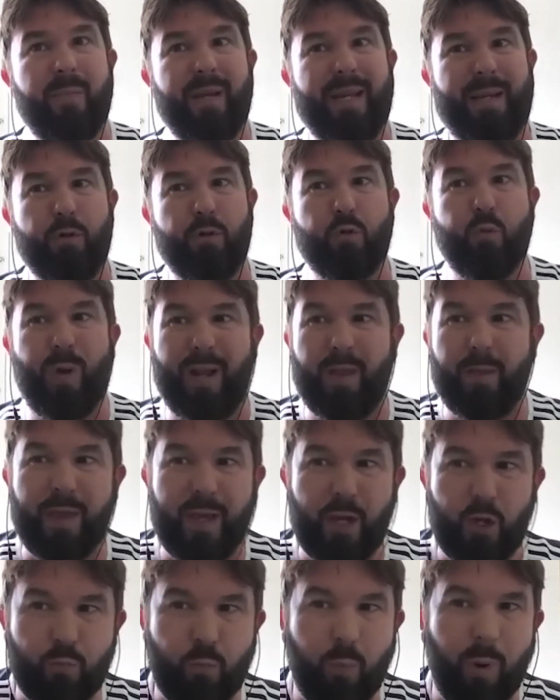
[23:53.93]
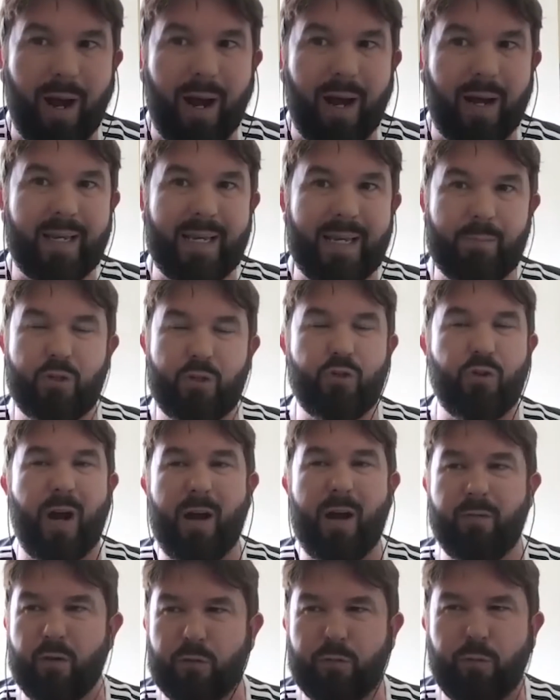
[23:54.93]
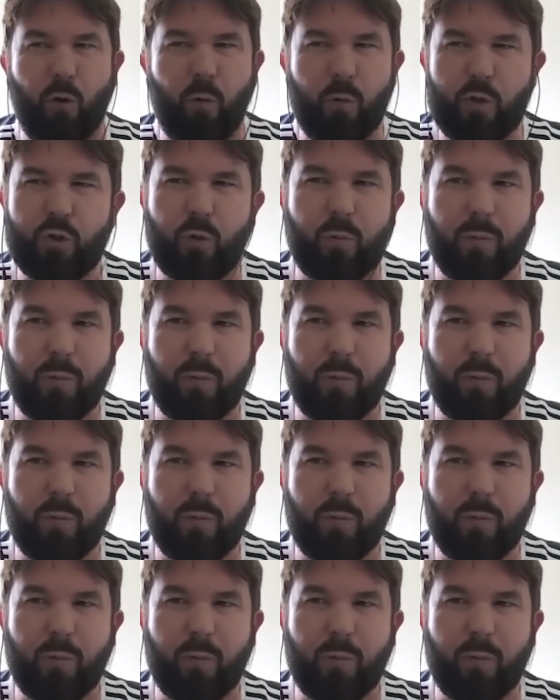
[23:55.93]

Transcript: He was winning things back. He was driving us forward.